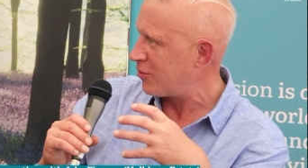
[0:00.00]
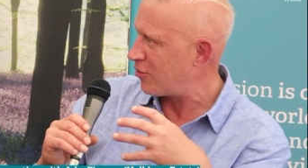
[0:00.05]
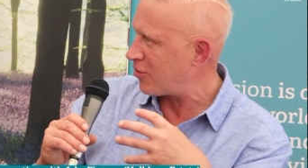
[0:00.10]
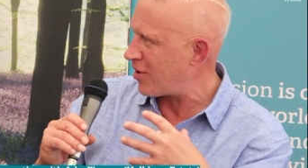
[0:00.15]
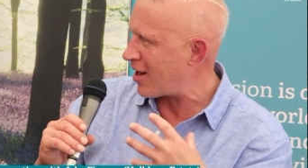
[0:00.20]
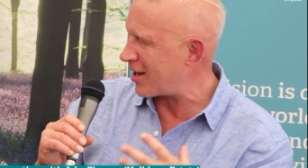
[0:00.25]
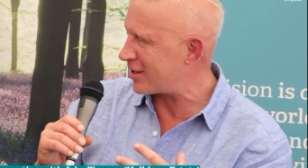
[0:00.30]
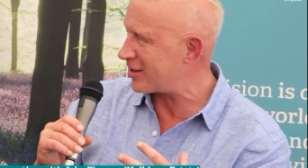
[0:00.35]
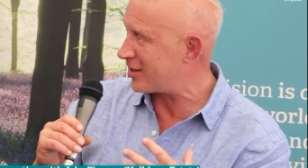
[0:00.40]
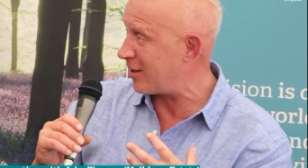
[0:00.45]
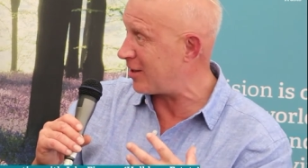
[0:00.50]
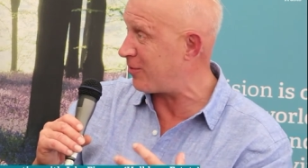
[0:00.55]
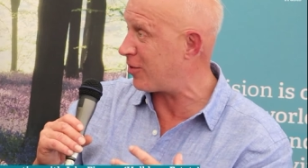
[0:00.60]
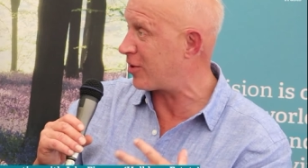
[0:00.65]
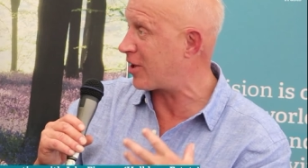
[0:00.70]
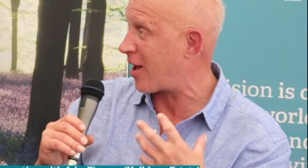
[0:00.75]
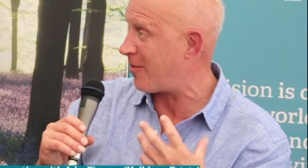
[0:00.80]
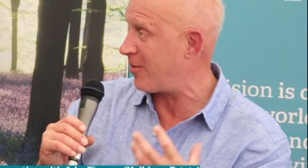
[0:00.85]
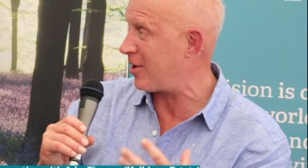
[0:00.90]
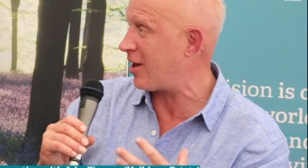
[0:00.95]
We're actually
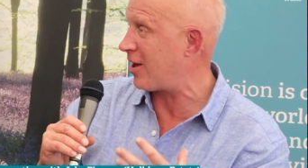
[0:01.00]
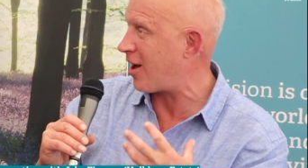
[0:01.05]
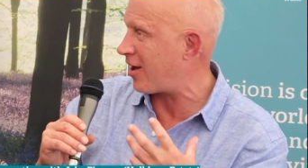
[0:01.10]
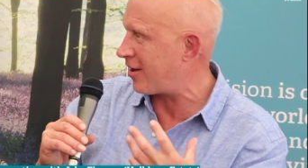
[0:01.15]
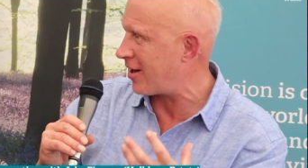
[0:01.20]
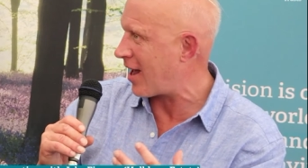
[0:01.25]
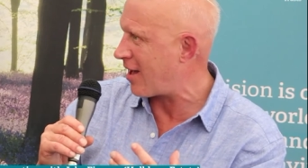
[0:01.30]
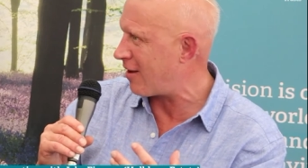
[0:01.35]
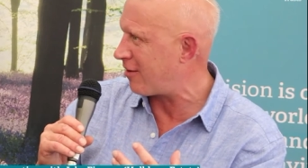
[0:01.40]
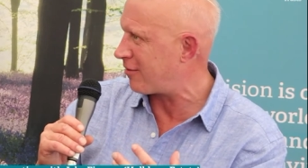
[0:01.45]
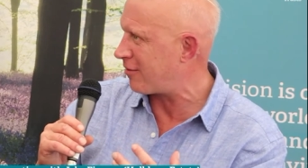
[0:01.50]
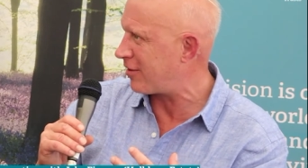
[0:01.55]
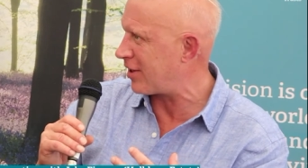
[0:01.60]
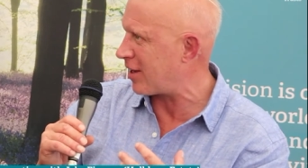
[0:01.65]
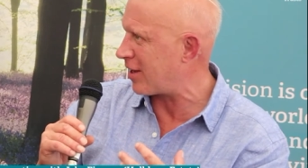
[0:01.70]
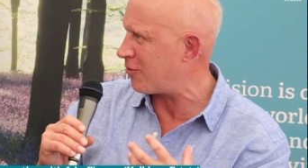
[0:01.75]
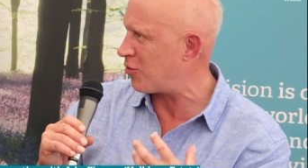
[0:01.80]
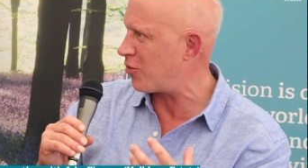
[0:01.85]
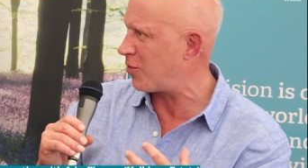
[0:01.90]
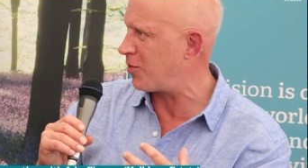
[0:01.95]
becoming
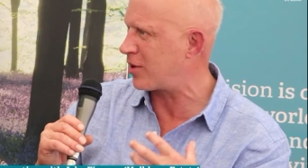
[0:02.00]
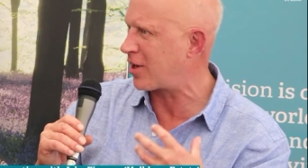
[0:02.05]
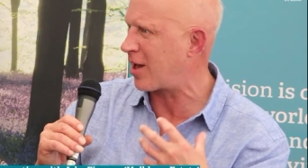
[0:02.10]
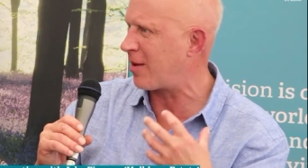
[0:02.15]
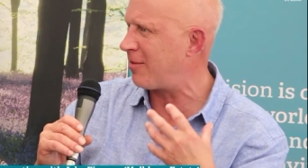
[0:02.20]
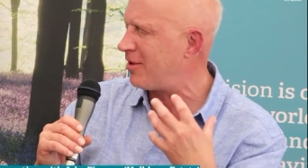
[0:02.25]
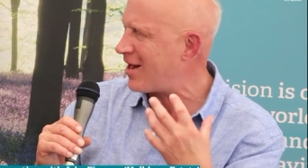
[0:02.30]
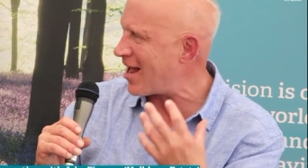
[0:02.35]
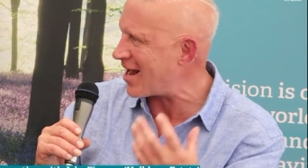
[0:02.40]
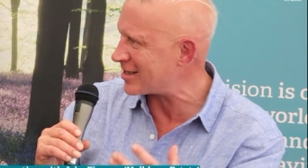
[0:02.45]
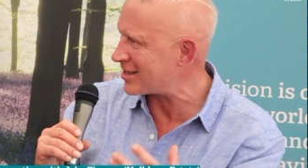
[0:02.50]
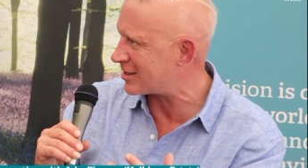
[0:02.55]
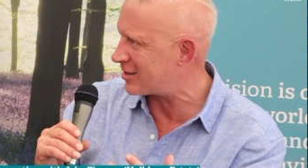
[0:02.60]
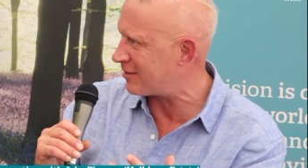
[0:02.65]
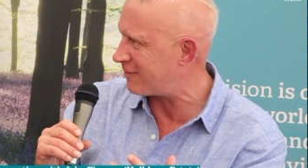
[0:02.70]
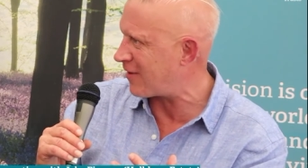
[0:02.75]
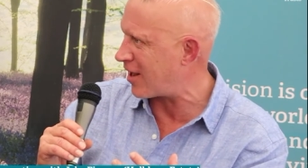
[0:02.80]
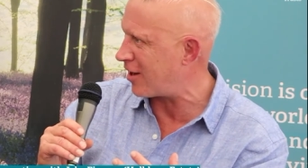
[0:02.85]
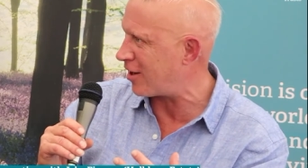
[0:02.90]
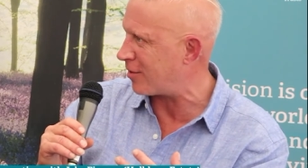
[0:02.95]
unhealthy and we'll become less
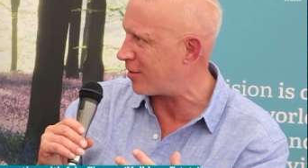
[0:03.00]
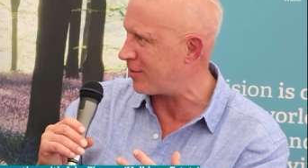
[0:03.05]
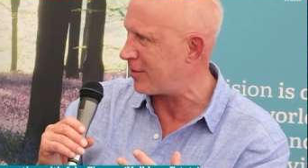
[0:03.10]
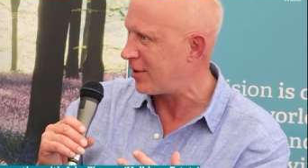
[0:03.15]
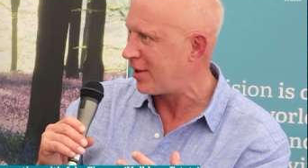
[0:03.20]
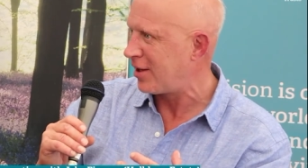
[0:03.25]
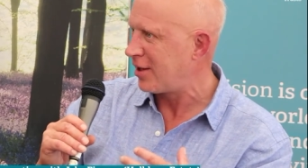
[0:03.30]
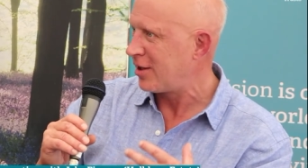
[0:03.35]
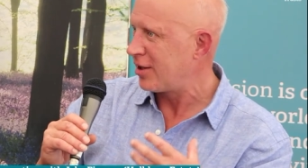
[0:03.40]
developed.